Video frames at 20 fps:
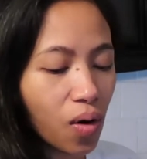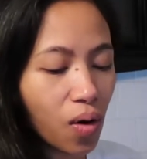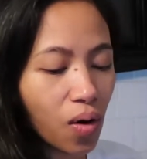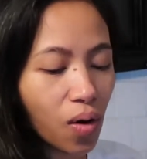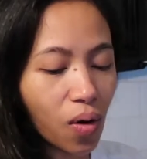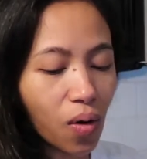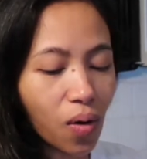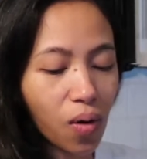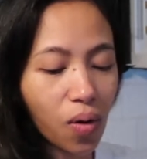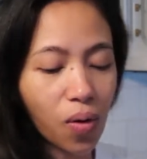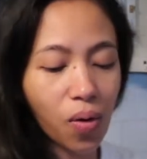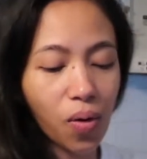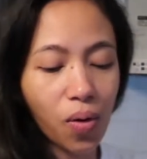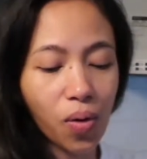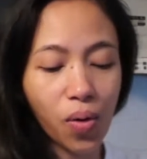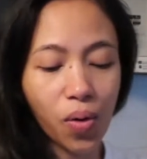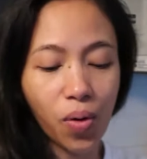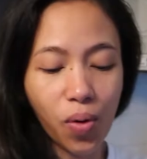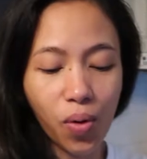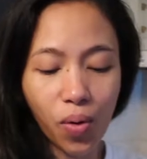
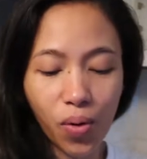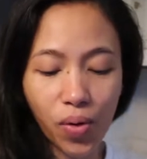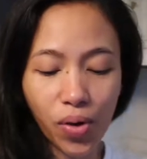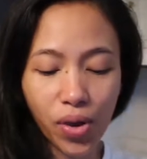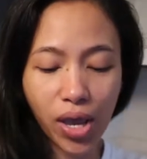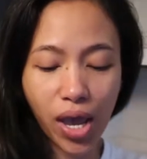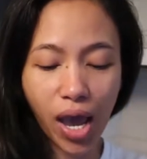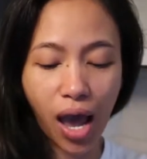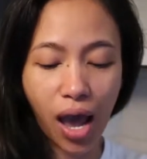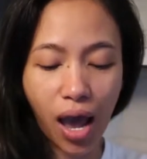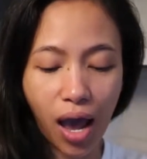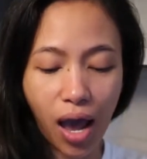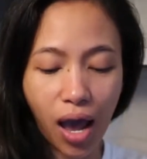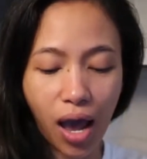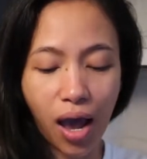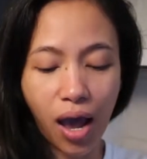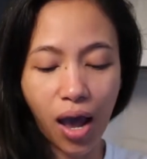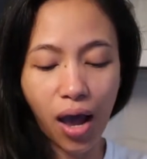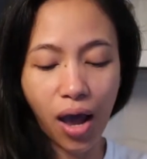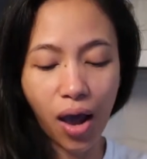Oh yeah,
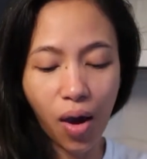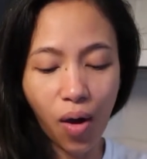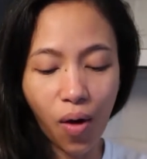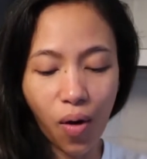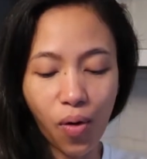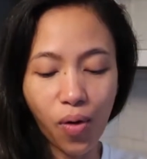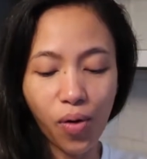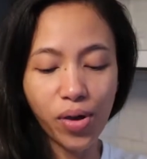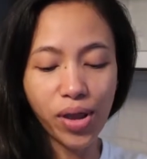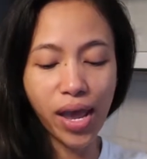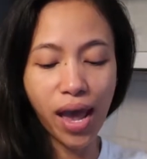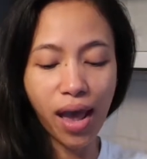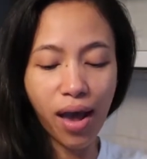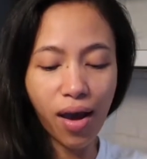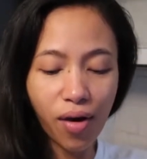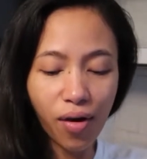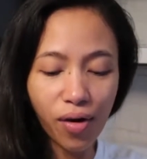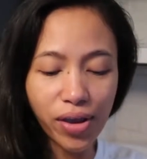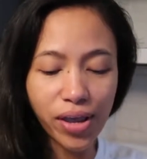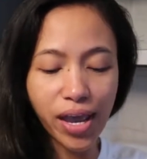oh yeah,
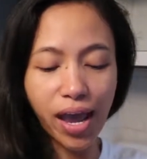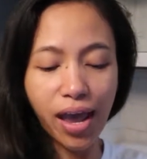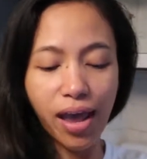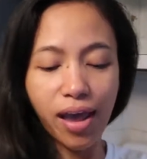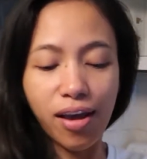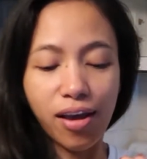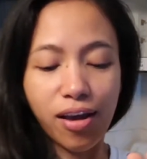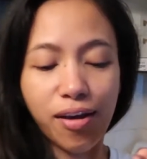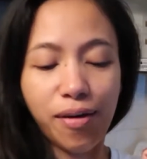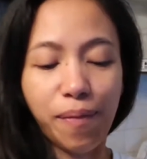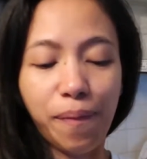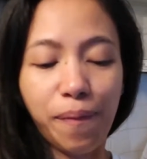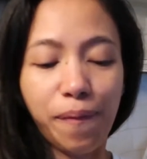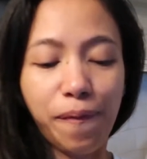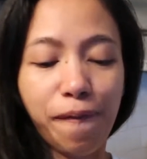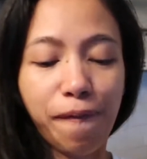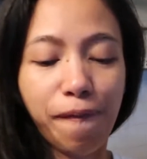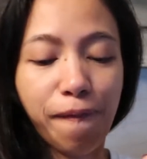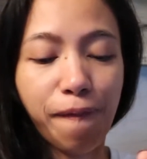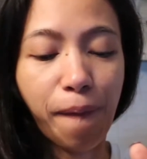oh yeah.
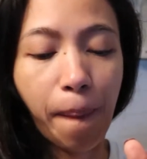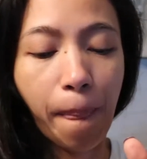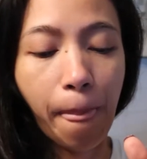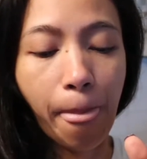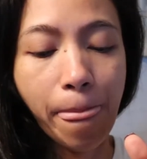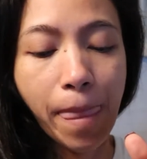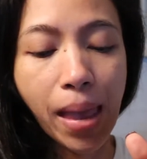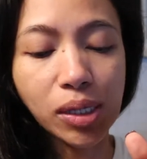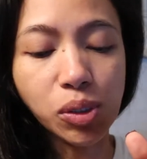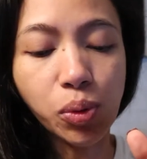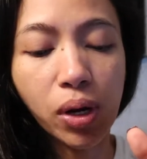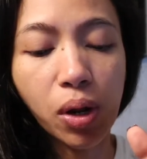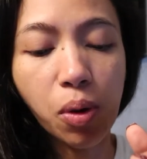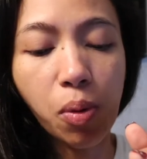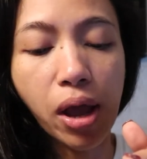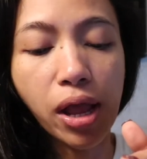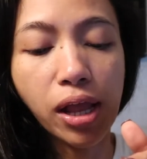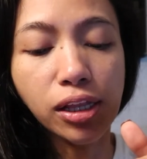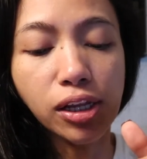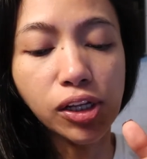That's what I
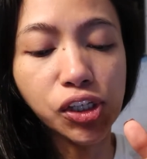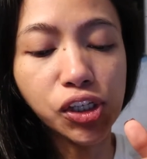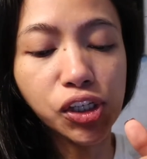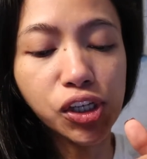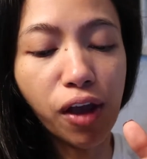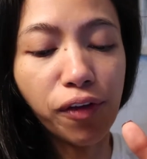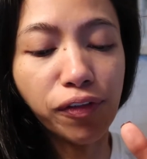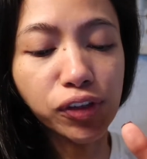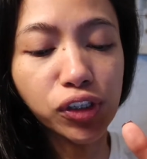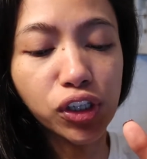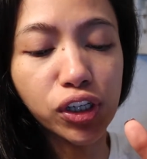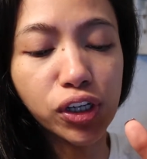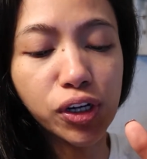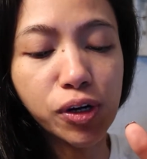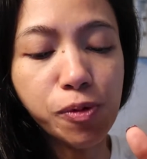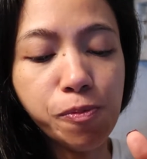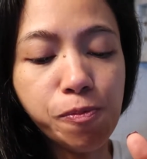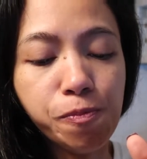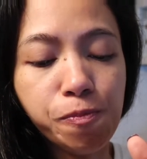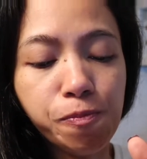want, a little
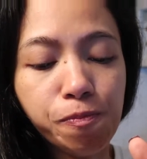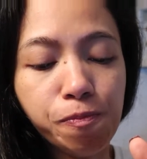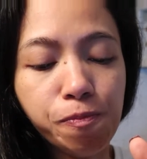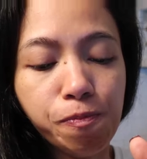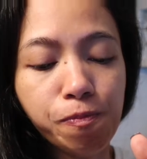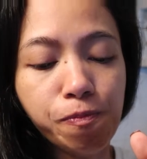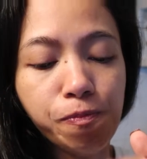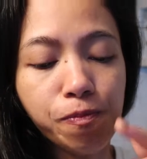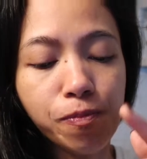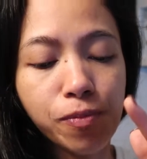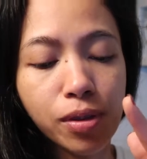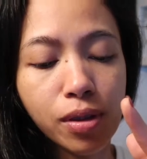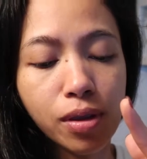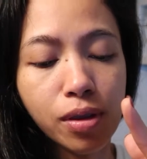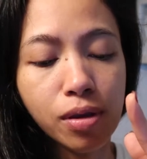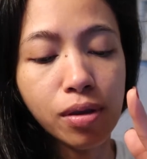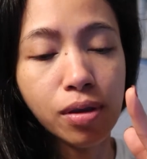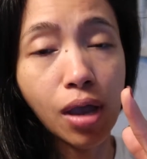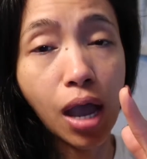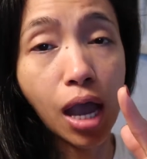softer.
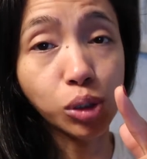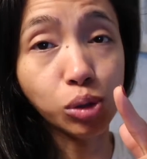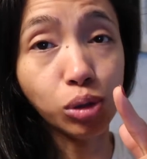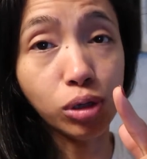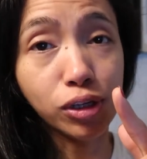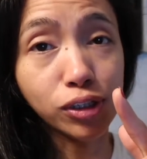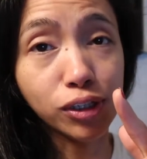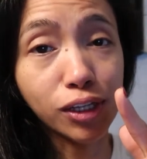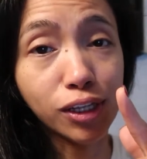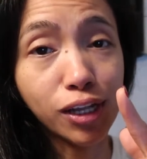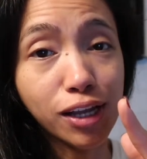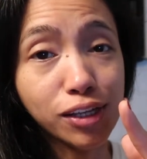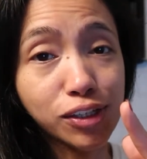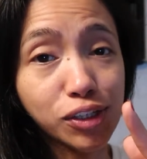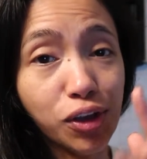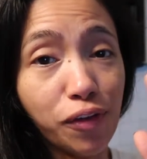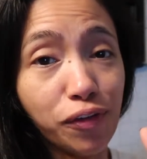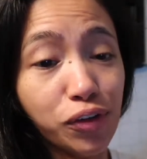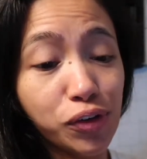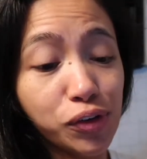Actually, it's a lot
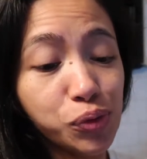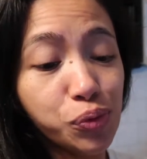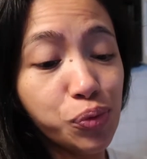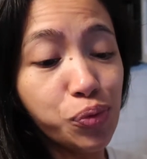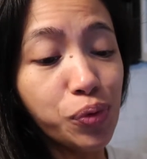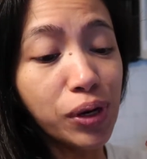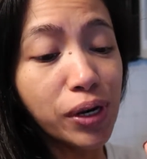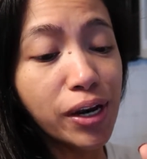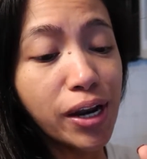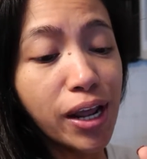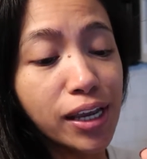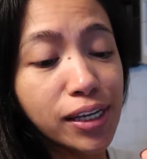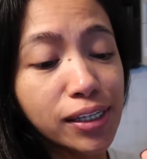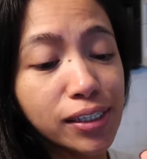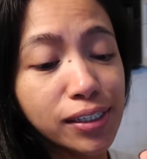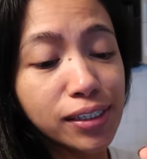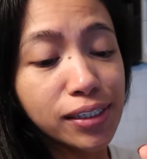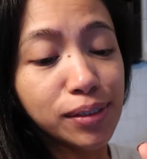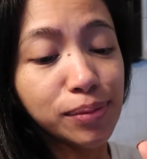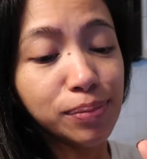softer. It's really
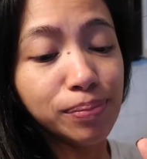nice.